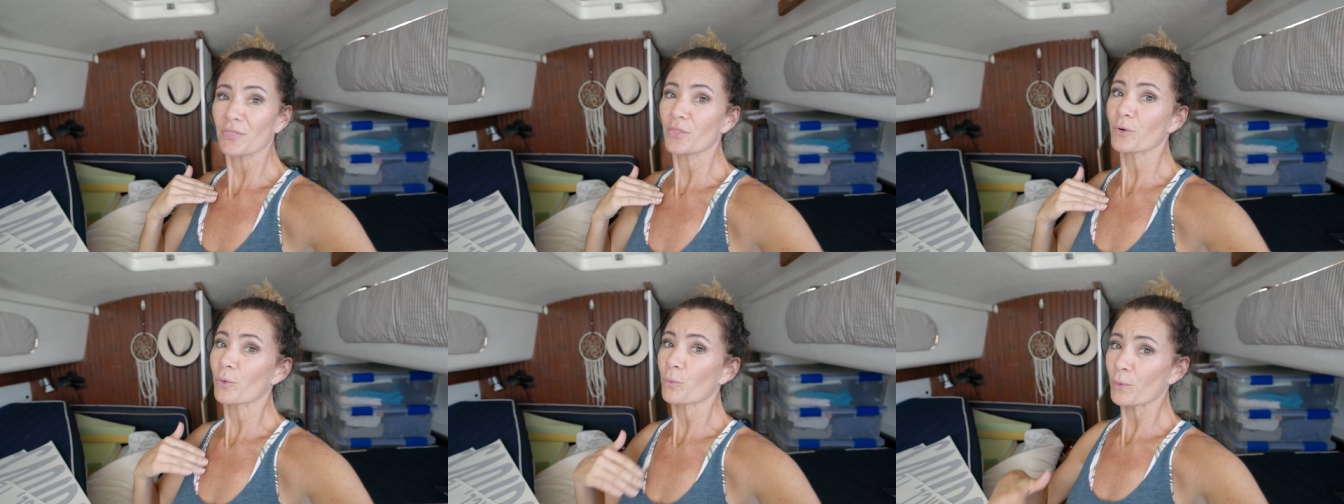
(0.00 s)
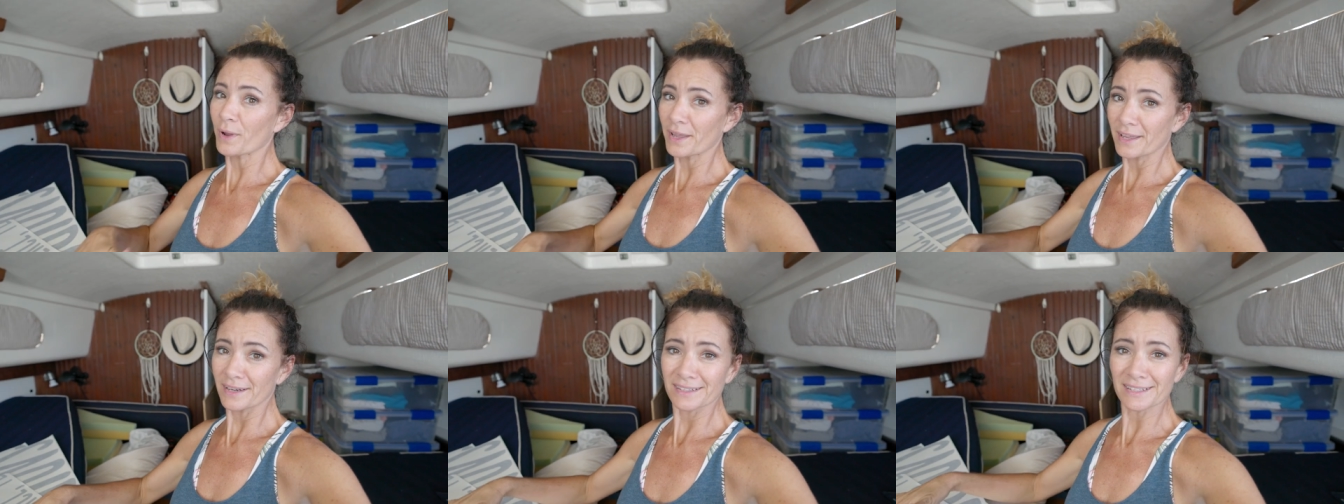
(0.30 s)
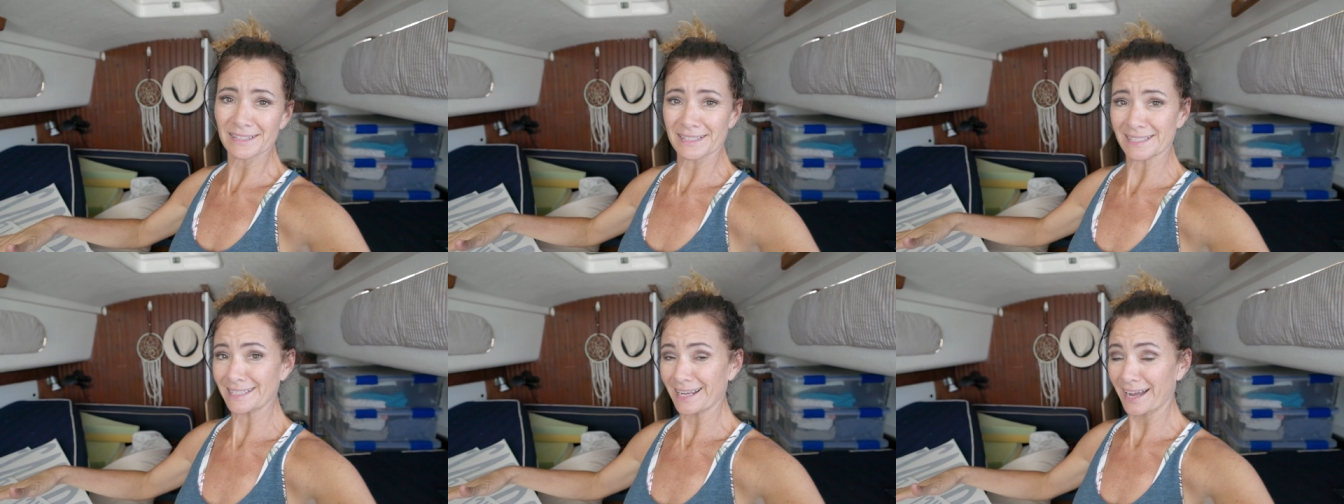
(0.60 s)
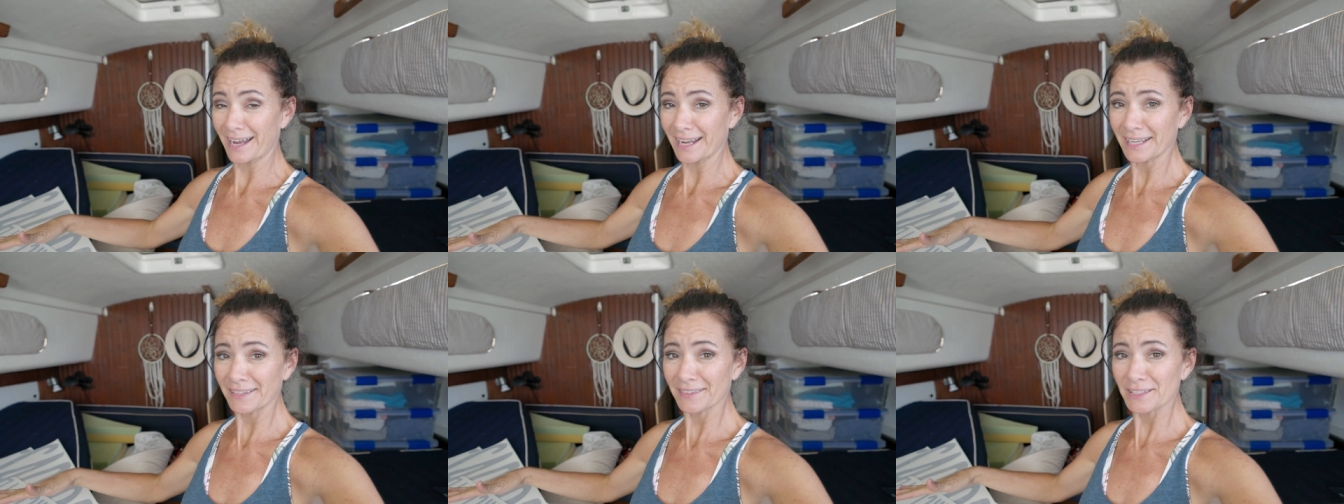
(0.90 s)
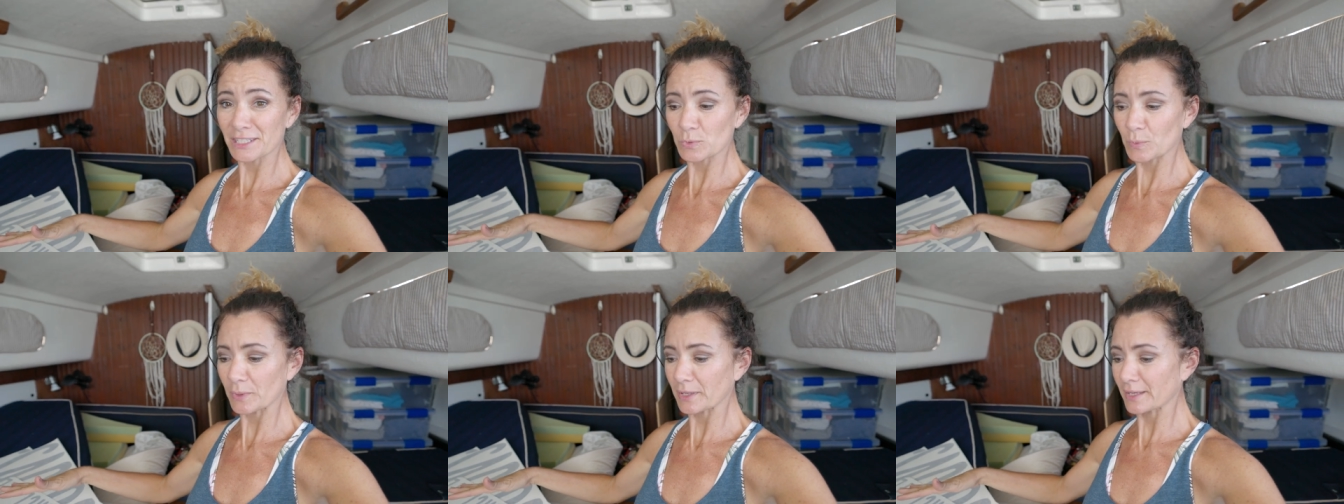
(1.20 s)
The wind is dying
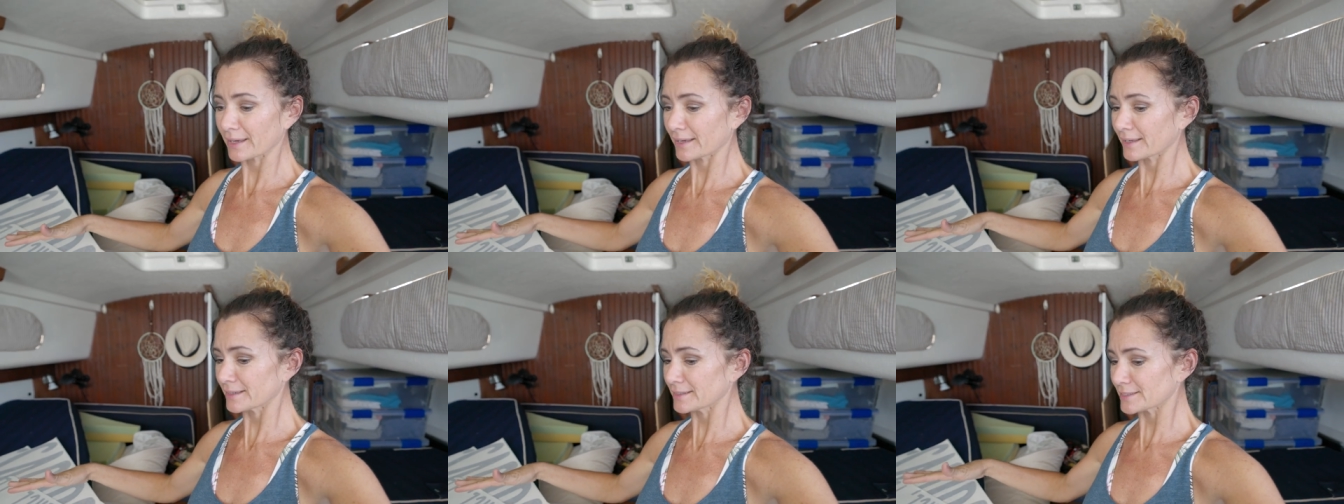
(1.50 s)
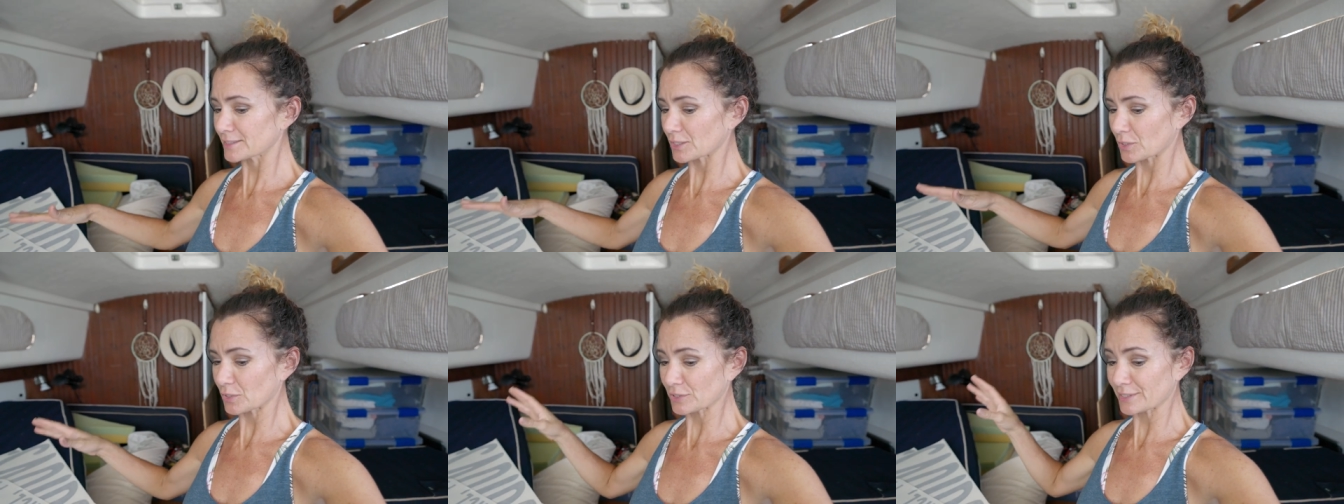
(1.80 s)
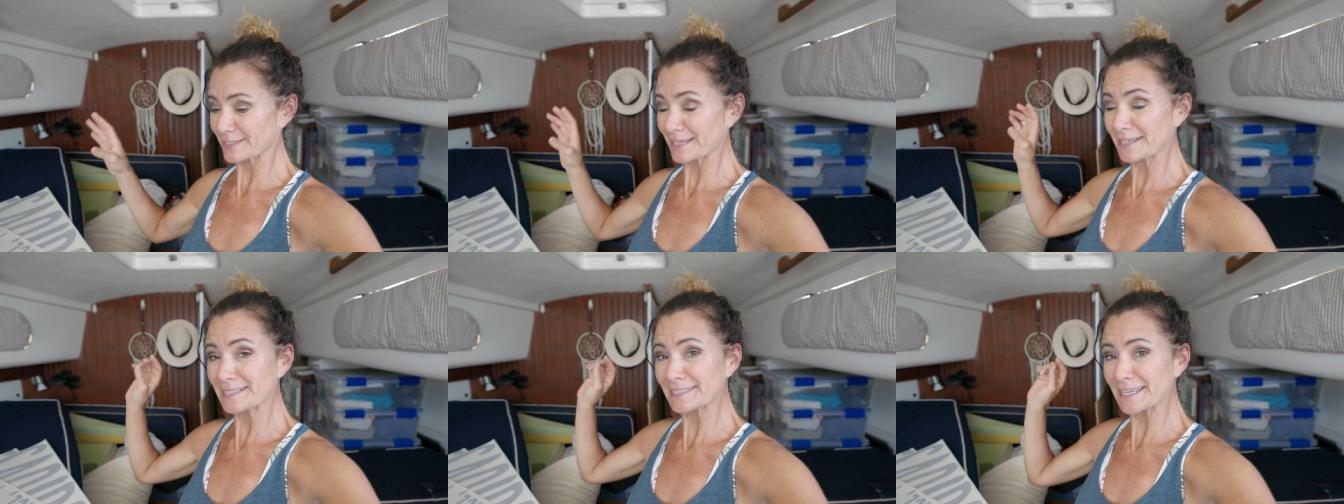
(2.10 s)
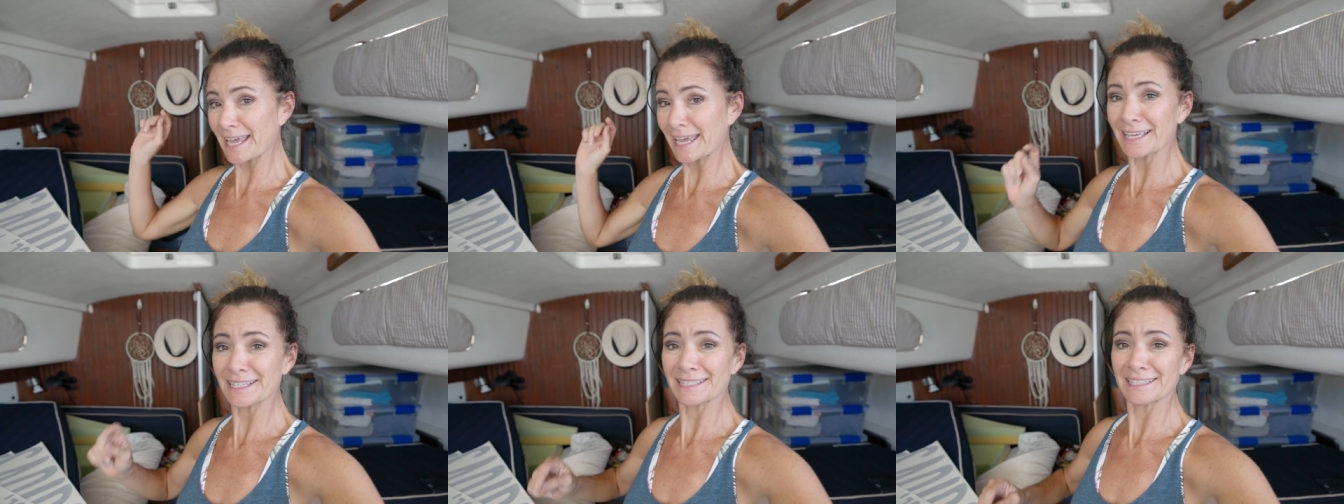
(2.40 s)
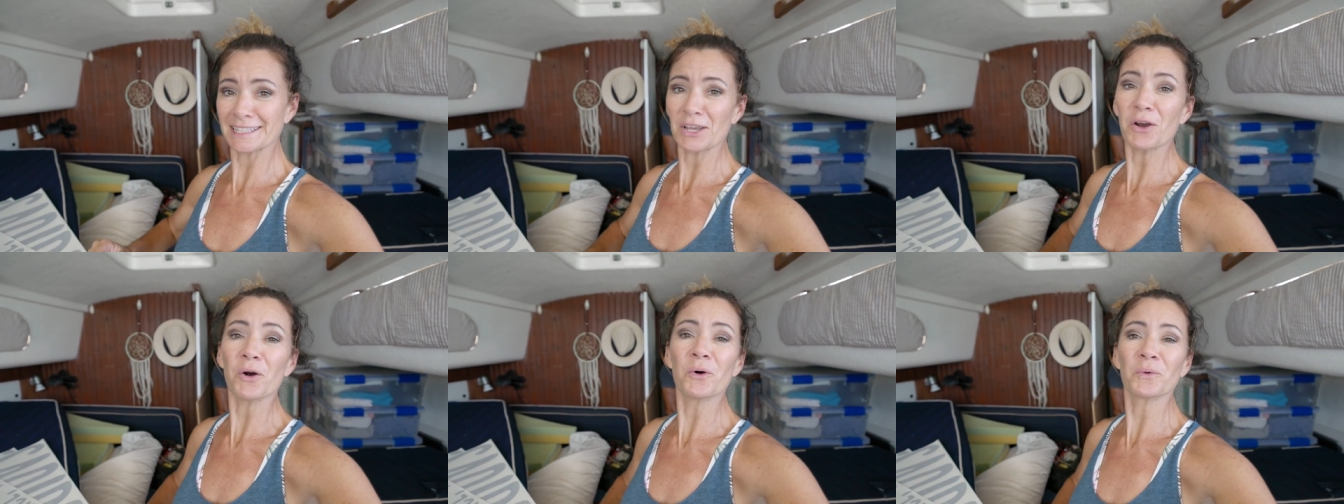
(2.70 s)
this weekend. Today is
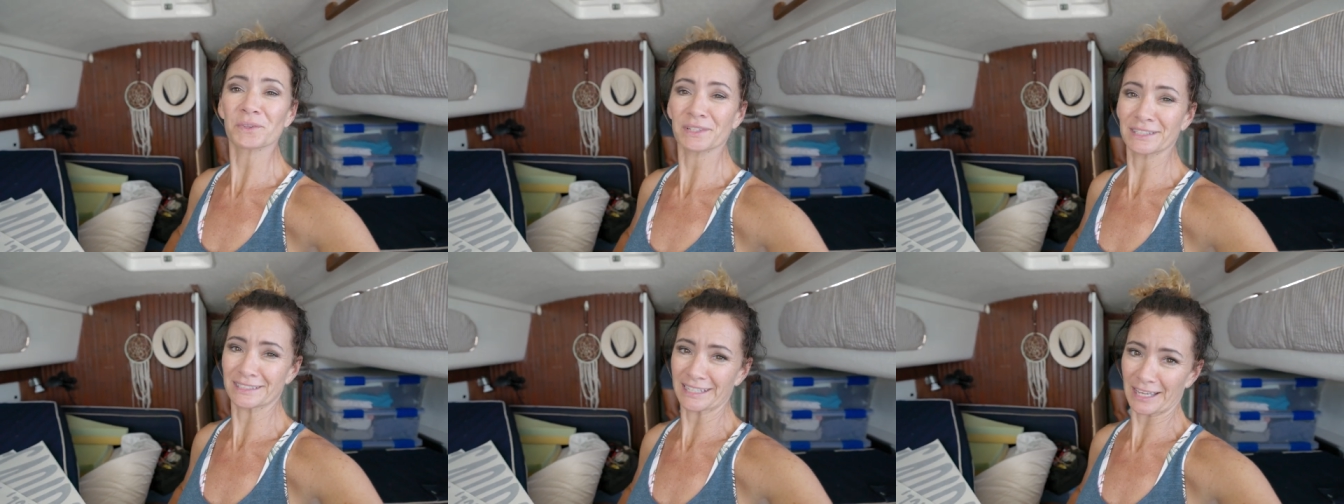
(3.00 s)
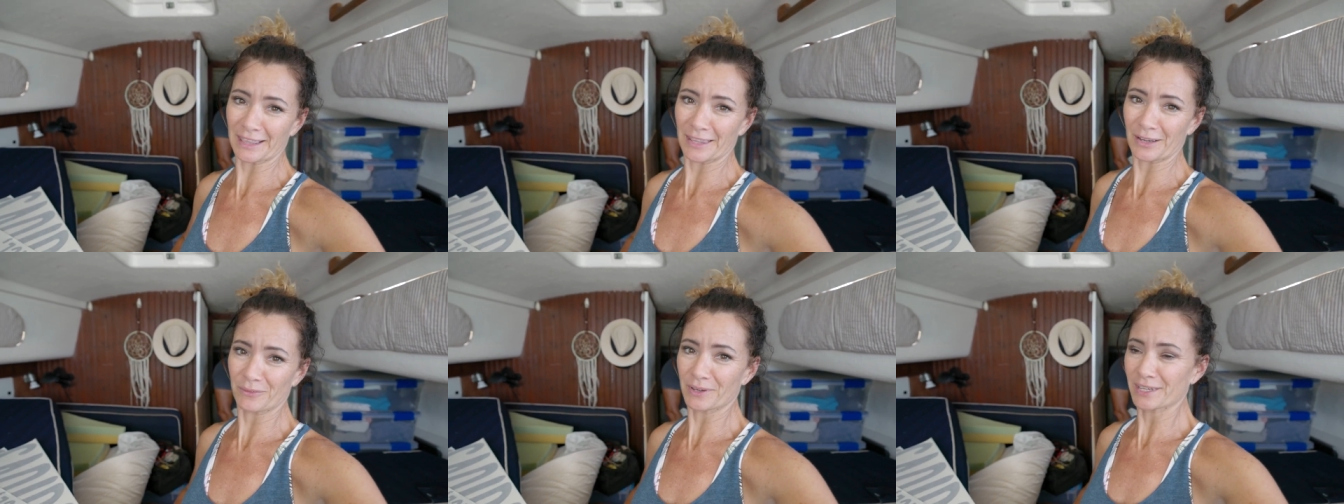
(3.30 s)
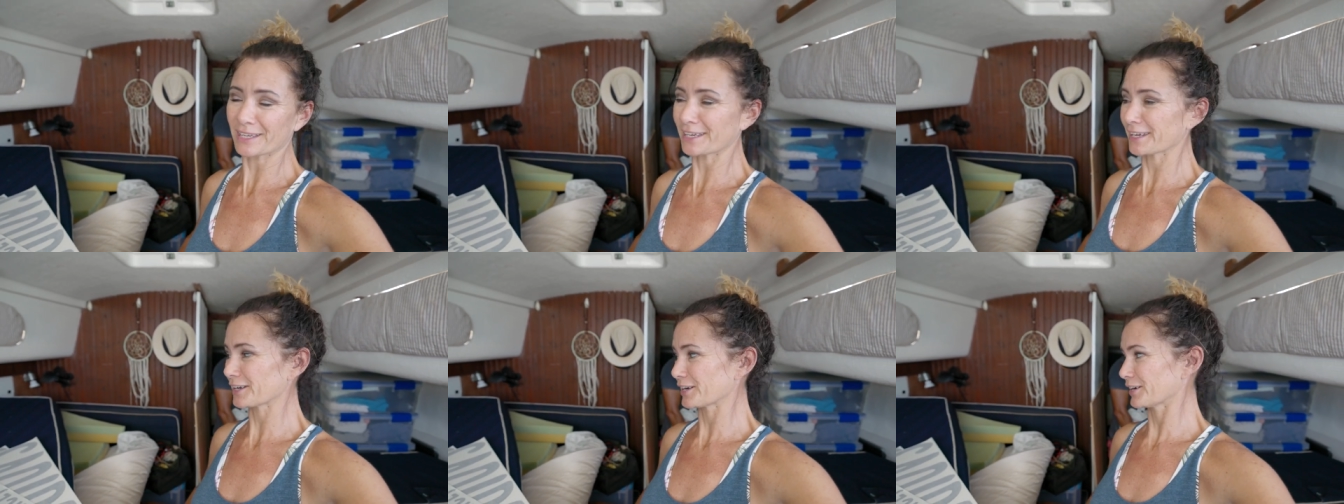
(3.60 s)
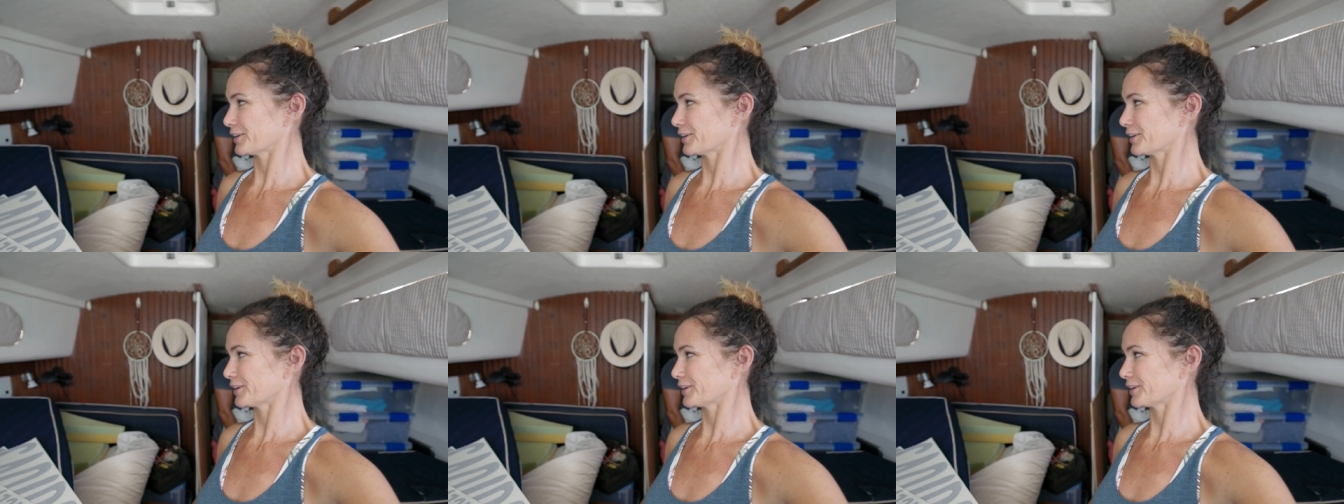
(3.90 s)
the only day that we can